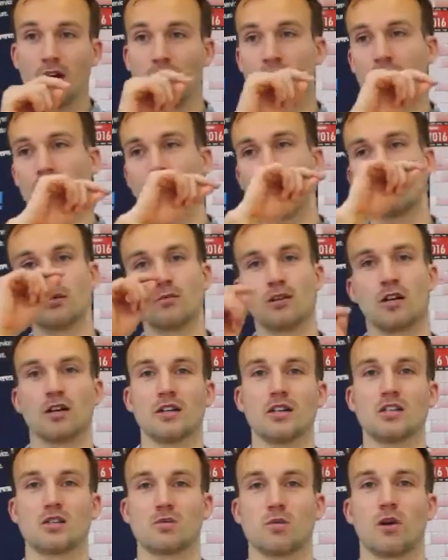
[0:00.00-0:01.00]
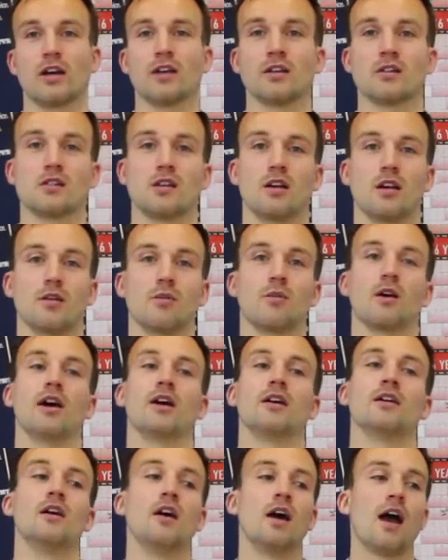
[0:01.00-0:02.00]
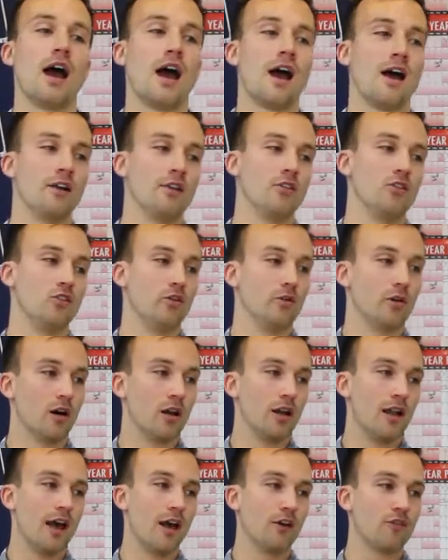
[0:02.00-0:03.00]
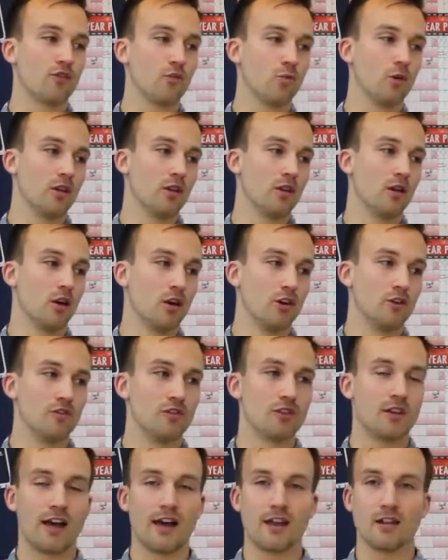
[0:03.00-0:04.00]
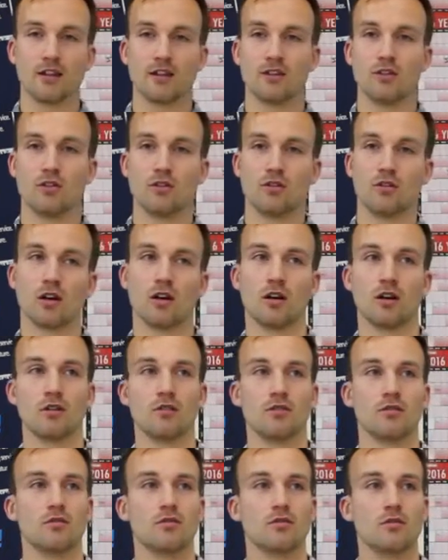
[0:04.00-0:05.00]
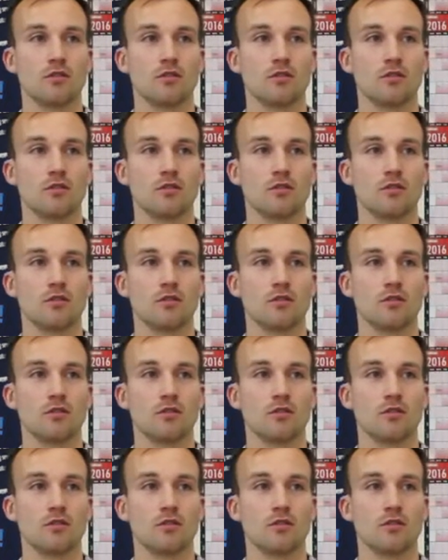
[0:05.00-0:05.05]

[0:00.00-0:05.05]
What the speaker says: in case the market swings the other way and you are left with a load of debt that you can't